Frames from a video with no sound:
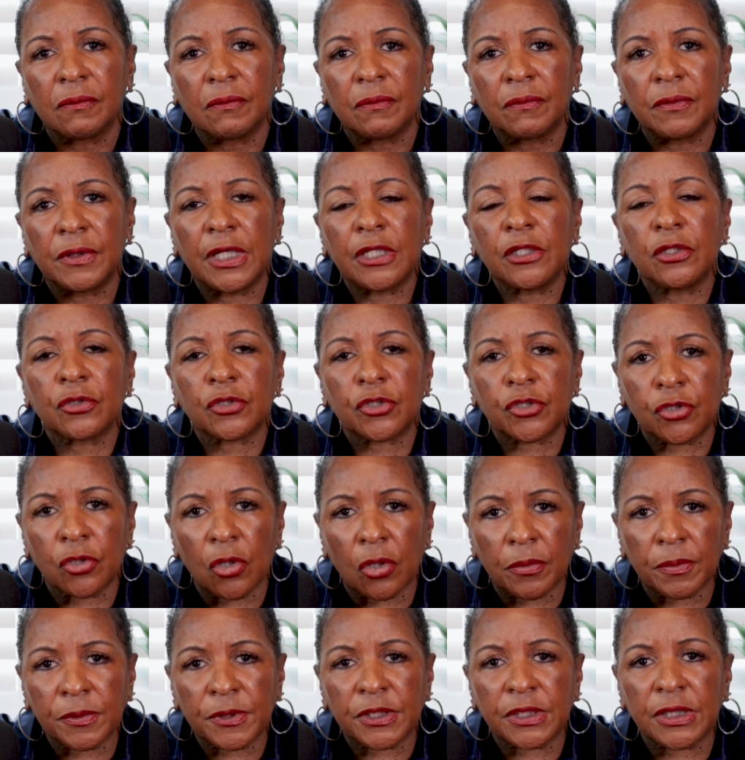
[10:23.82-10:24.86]
than your
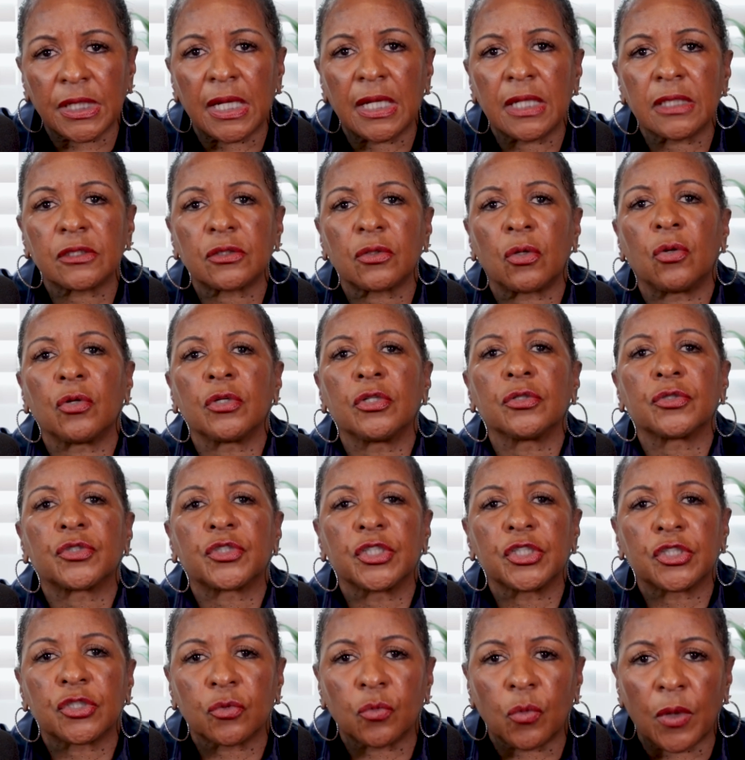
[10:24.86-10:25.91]
circumstance or your
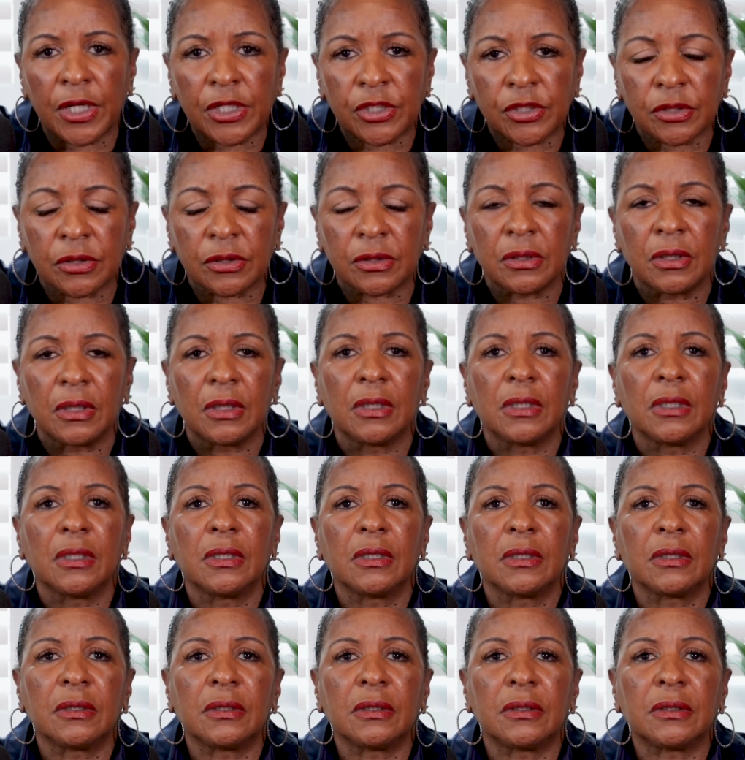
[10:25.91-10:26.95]
situation
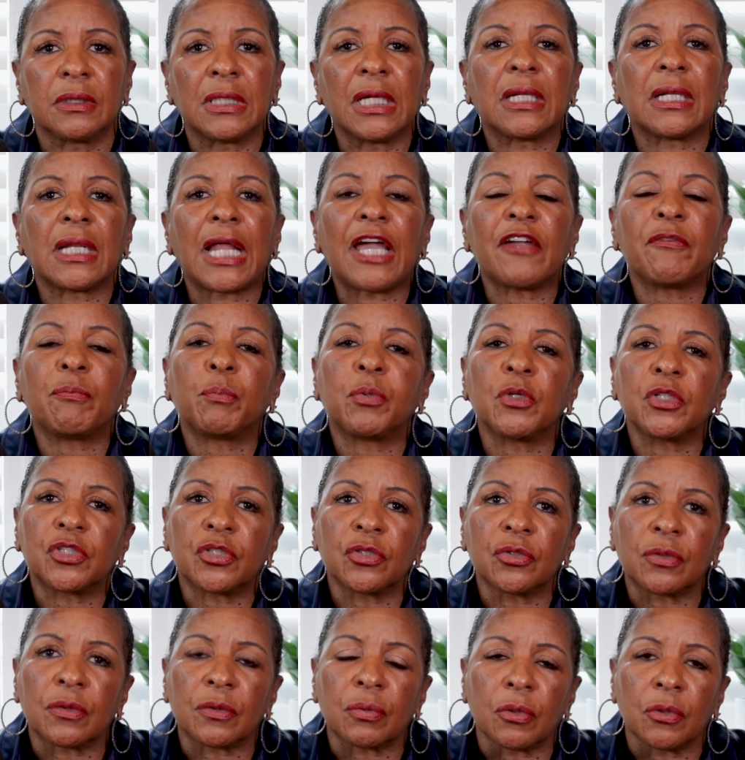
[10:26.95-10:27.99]
that life puts
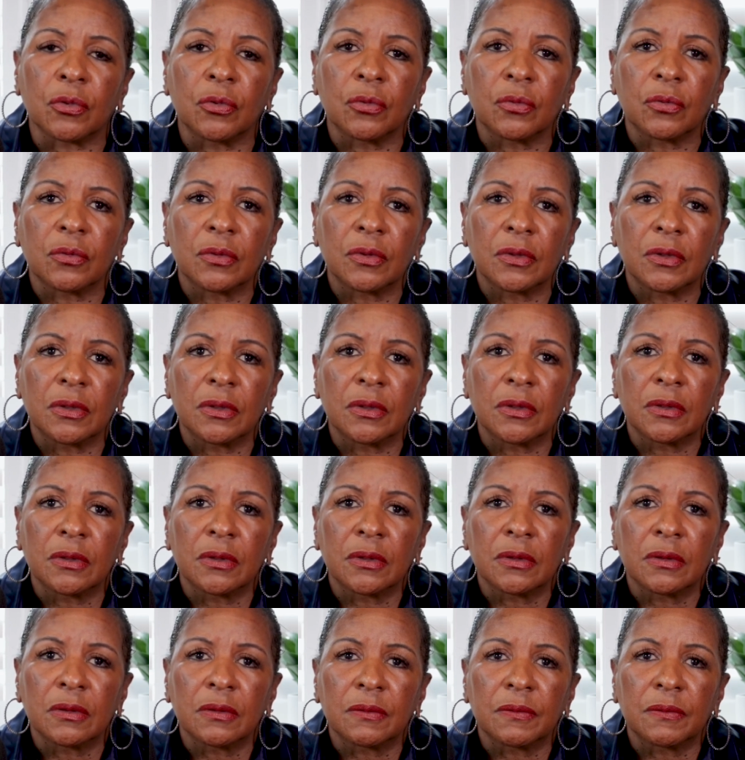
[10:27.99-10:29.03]
you through?
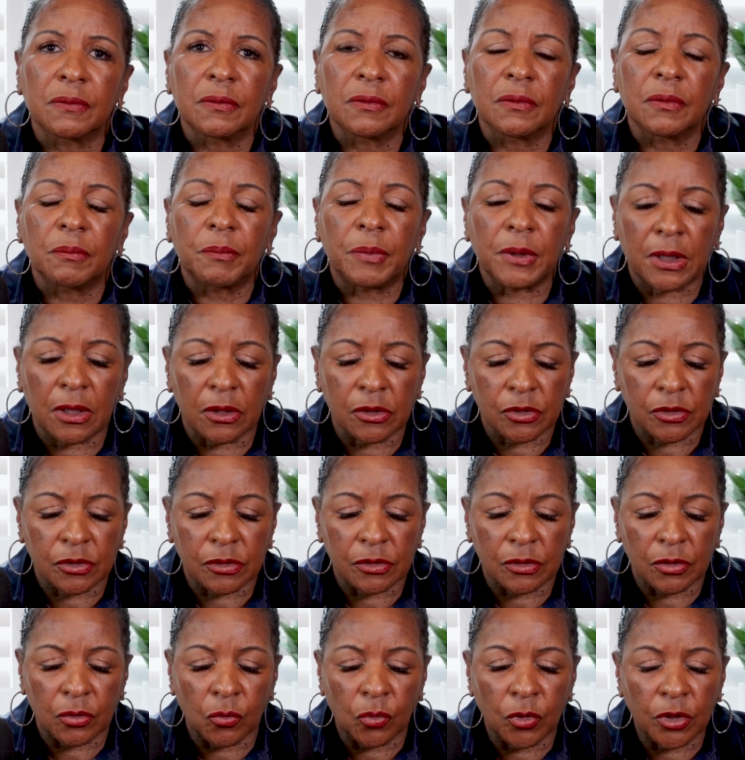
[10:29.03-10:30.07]
Because
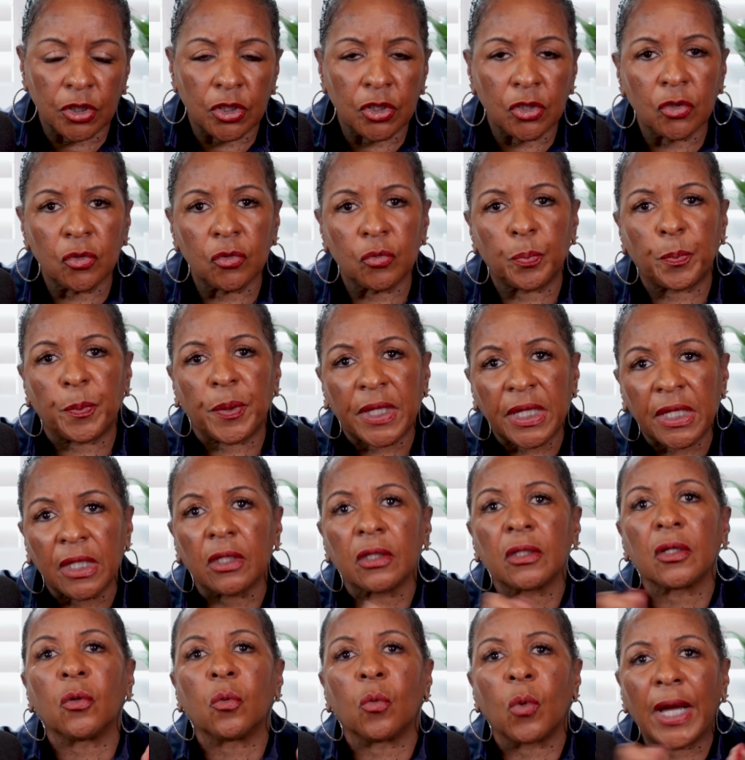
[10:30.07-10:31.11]
when you
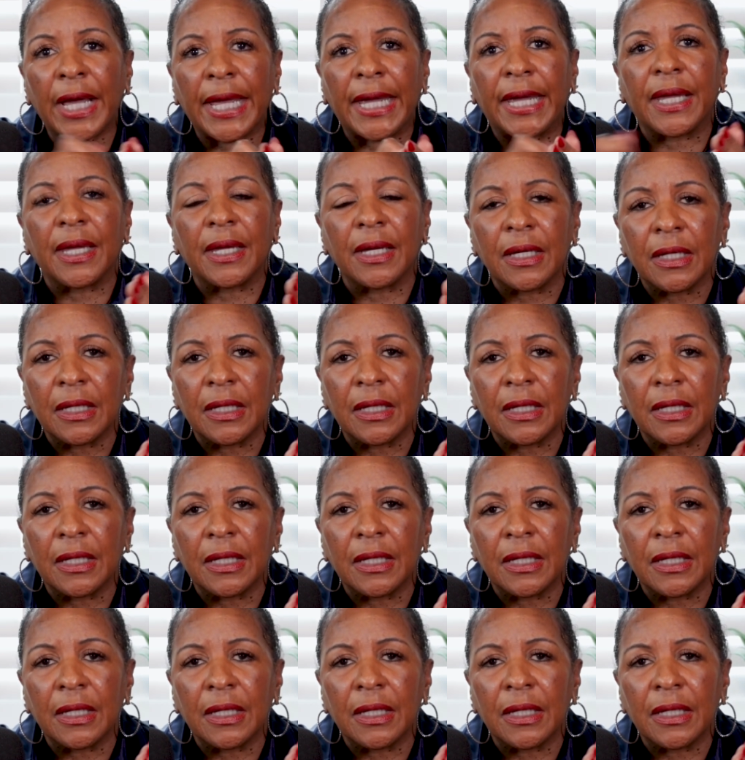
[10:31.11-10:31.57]
peel away